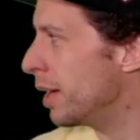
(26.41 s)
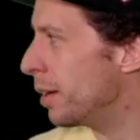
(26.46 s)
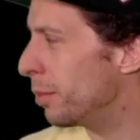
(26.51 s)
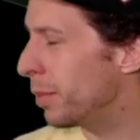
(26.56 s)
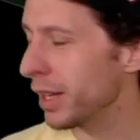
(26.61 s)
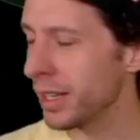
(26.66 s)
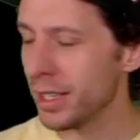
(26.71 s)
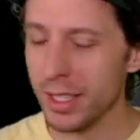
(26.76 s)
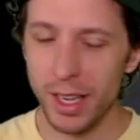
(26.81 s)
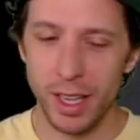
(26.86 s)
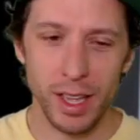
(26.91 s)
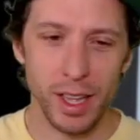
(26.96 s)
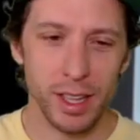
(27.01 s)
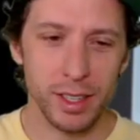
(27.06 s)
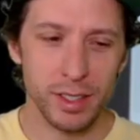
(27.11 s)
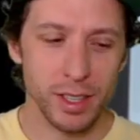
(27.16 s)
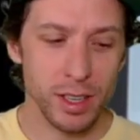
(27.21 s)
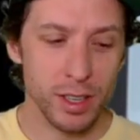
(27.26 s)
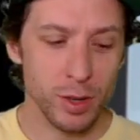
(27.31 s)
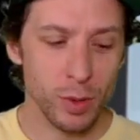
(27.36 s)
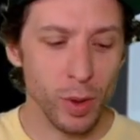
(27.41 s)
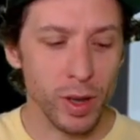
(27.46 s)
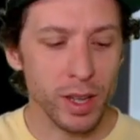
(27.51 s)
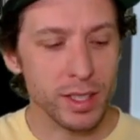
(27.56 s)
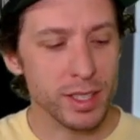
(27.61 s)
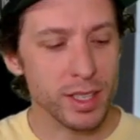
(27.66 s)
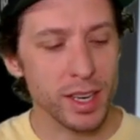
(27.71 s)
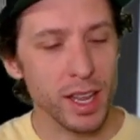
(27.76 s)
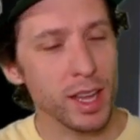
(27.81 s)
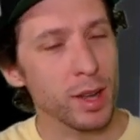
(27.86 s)
But I'll tell you
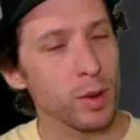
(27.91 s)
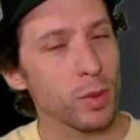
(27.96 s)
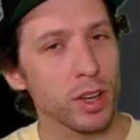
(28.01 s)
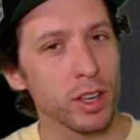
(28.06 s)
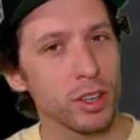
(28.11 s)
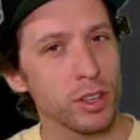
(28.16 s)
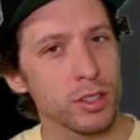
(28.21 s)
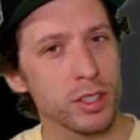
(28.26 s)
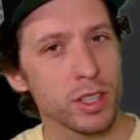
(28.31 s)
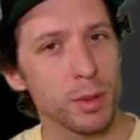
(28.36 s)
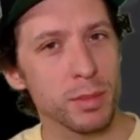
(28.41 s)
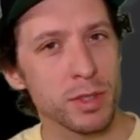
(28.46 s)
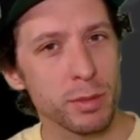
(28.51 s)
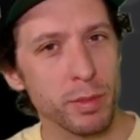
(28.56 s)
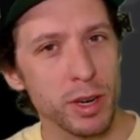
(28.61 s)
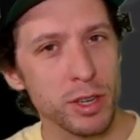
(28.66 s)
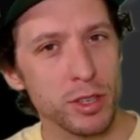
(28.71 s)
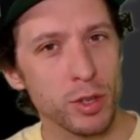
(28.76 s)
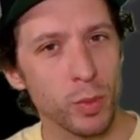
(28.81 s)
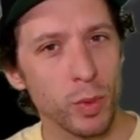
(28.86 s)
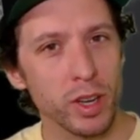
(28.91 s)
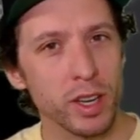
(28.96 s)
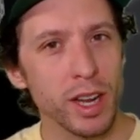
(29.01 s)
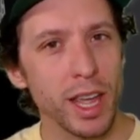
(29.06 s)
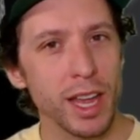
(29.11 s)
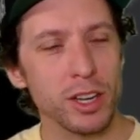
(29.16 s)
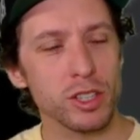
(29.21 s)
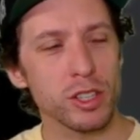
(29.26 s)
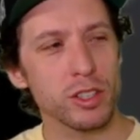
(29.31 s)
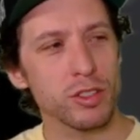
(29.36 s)
what, today we're going to do something special. We're going to
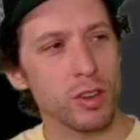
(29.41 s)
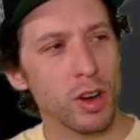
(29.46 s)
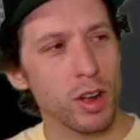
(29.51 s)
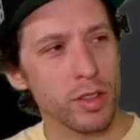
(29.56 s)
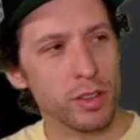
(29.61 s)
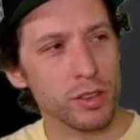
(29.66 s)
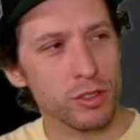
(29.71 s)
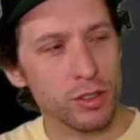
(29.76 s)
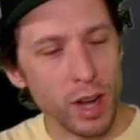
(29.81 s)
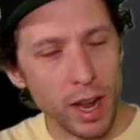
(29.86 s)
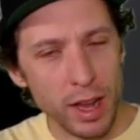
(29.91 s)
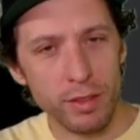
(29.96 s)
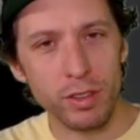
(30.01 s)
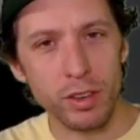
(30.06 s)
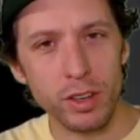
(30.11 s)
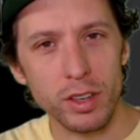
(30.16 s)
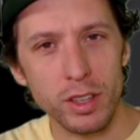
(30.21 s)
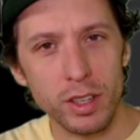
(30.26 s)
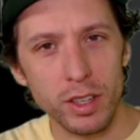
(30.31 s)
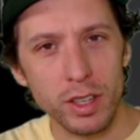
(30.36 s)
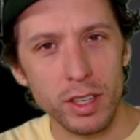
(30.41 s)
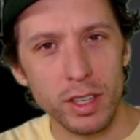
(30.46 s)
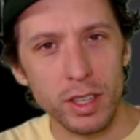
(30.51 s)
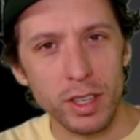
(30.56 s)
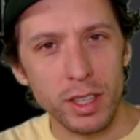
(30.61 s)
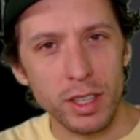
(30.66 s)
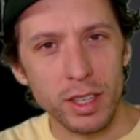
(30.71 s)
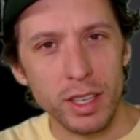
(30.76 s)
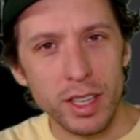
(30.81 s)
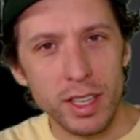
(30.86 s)
actually draw the driver
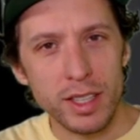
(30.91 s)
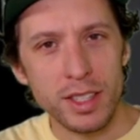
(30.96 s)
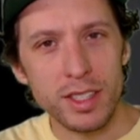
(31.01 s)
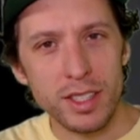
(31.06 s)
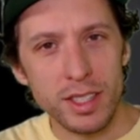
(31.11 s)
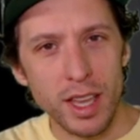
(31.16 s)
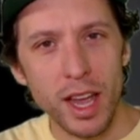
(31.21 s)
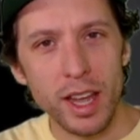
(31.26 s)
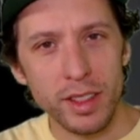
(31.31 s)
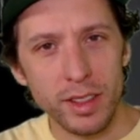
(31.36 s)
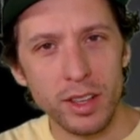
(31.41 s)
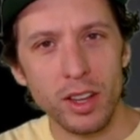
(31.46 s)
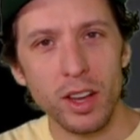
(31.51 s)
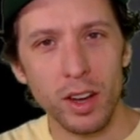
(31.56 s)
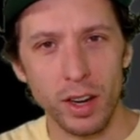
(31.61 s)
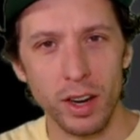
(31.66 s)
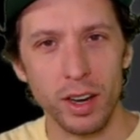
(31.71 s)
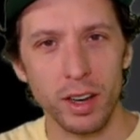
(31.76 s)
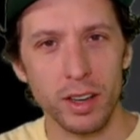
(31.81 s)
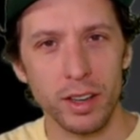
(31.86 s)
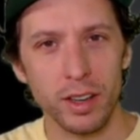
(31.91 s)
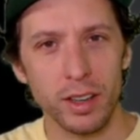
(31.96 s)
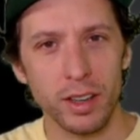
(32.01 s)
inside the car.